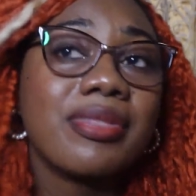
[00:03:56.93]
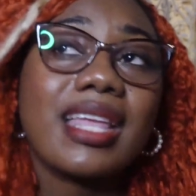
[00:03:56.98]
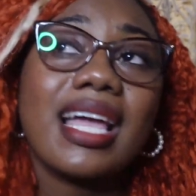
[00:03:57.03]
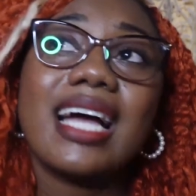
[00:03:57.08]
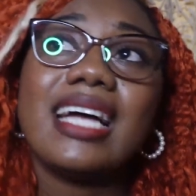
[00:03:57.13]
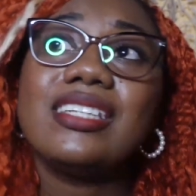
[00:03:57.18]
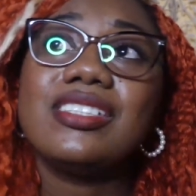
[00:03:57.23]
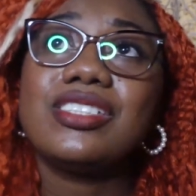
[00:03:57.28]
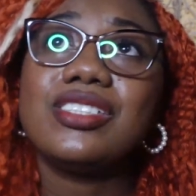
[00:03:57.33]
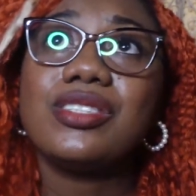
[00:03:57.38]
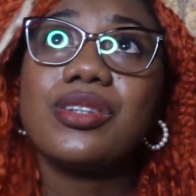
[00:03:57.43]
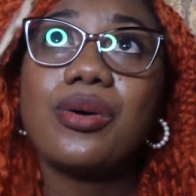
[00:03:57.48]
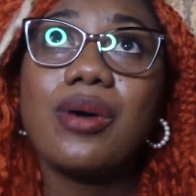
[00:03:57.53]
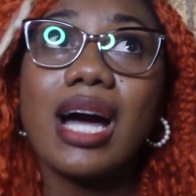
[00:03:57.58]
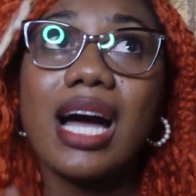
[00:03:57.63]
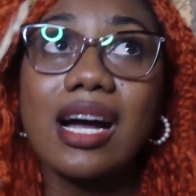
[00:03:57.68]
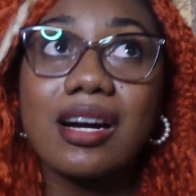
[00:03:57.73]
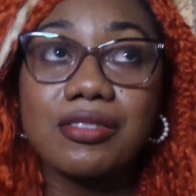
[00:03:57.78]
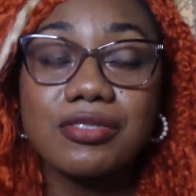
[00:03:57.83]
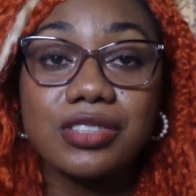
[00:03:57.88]
And so
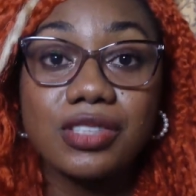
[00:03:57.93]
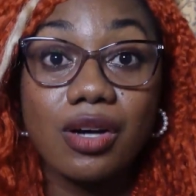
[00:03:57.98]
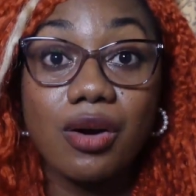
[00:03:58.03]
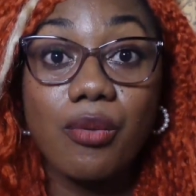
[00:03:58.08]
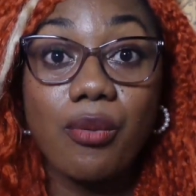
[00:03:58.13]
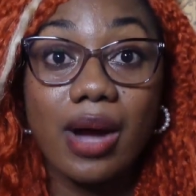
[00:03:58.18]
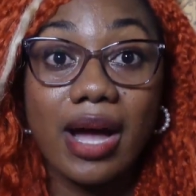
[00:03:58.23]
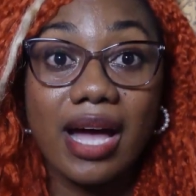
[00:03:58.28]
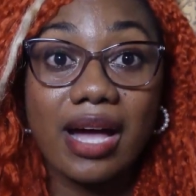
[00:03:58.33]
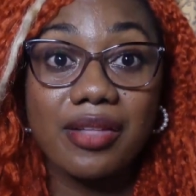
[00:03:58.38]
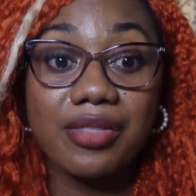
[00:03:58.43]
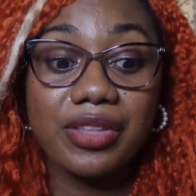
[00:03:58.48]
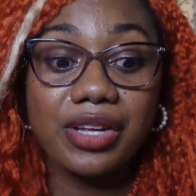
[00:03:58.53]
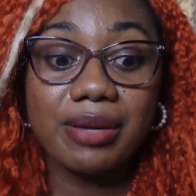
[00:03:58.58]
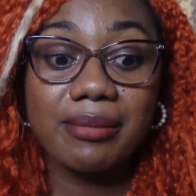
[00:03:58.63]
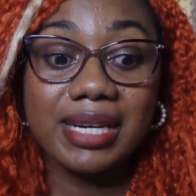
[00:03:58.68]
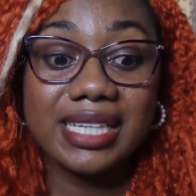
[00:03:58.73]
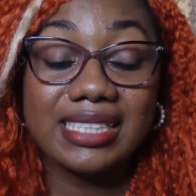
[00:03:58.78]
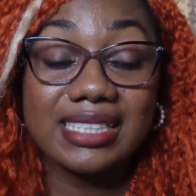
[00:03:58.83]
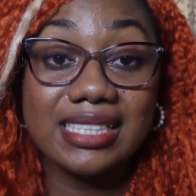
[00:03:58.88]
after a while there
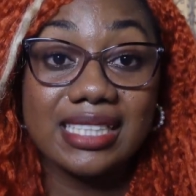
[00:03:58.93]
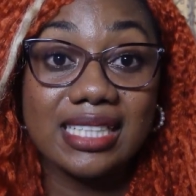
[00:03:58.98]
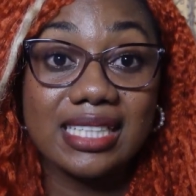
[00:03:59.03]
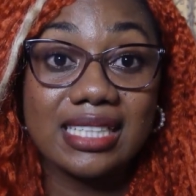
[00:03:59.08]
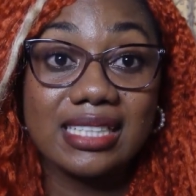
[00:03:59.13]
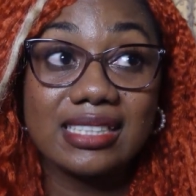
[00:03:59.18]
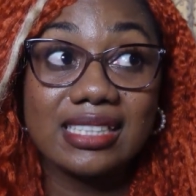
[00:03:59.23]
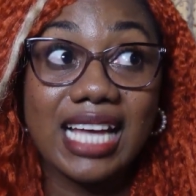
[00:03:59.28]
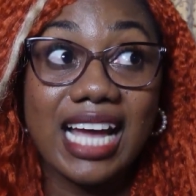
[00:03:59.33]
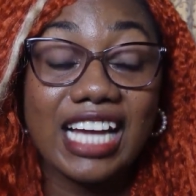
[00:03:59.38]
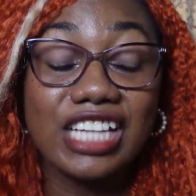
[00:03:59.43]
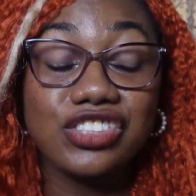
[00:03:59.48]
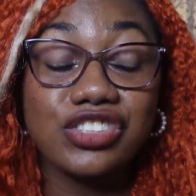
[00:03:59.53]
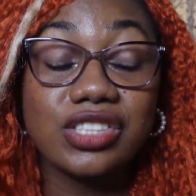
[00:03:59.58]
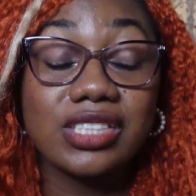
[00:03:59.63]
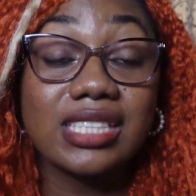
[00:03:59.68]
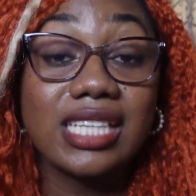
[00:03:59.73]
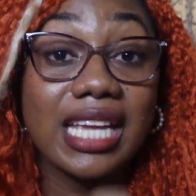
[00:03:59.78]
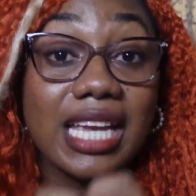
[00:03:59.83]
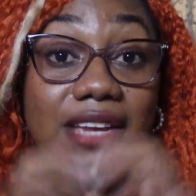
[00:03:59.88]
in my teens, I
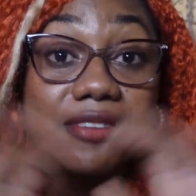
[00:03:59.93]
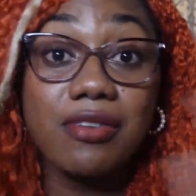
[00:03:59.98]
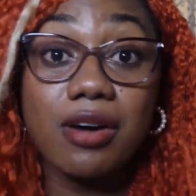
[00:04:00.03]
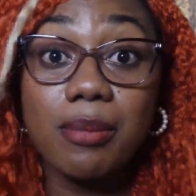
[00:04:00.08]
just gave